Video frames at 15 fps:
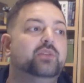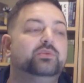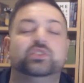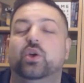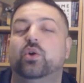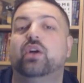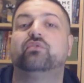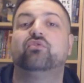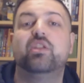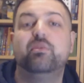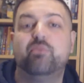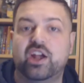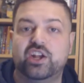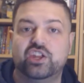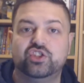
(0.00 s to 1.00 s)
So I've
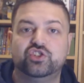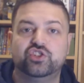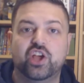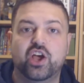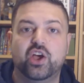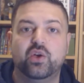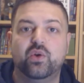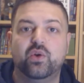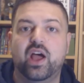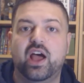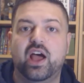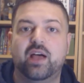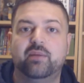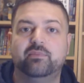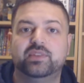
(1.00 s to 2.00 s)
rebranded the show,
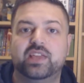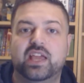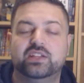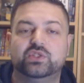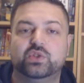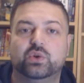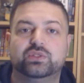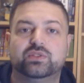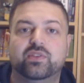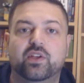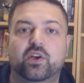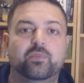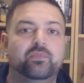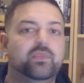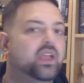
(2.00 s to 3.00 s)
Ken Talks
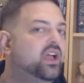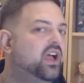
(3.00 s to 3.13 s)
Film.